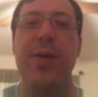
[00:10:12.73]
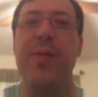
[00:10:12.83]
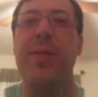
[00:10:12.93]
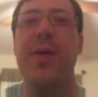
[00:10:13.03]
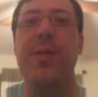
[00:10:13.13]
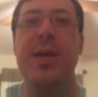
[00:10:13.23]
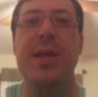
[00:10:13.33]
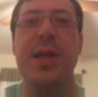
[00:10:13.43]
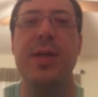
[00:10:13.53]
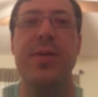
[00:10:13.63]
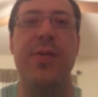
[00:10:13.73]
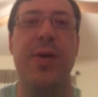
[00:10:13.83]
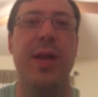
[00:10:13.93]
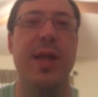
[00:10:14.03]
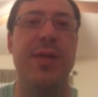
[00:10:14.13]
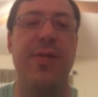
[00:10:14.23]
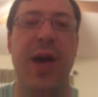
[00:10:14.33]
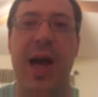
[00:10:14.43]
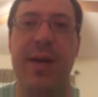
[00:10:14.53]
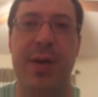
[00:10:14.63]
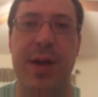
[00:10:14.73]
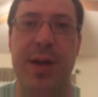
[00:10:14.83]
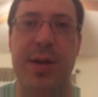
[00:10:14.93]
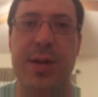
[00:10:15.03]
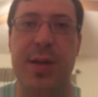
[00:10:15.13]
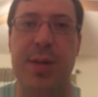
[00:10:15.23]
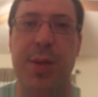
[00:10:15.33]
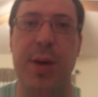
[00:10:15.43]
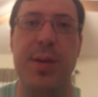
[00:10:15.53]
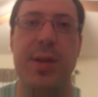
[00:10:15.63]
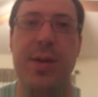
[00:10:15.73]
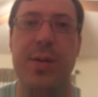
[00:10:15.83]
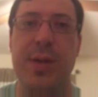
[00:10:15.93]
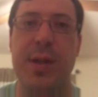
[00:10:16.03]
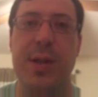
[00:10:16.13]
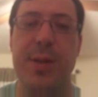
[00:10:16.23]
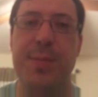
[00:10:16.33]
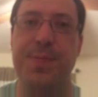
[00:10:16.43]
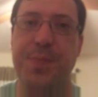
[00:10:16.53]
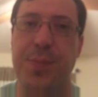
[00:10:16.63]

of them have been teaching for at least 5 years in the public school system,